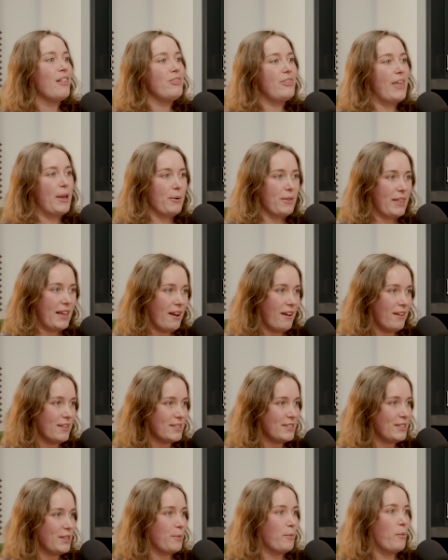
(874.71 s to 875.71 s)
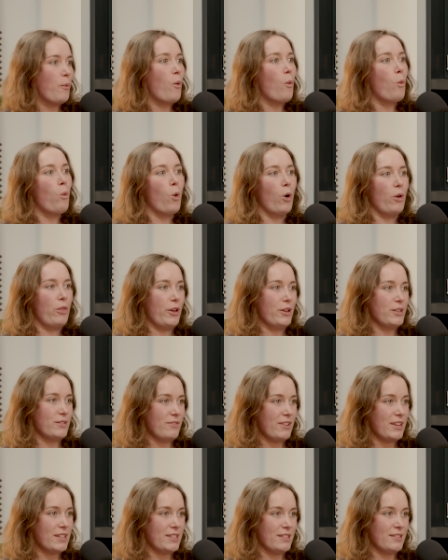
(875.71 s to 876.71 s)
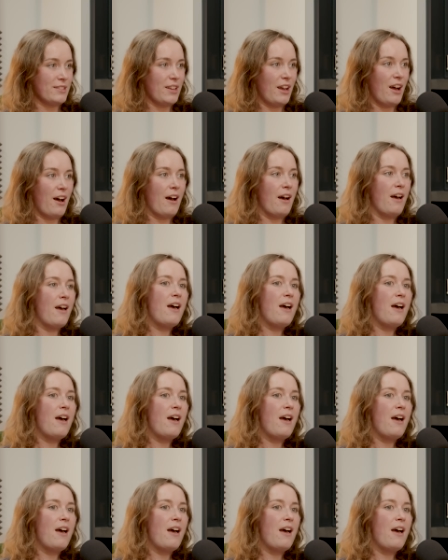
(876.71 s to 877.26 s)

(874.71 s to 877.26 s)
they will then ask them what those reasons are.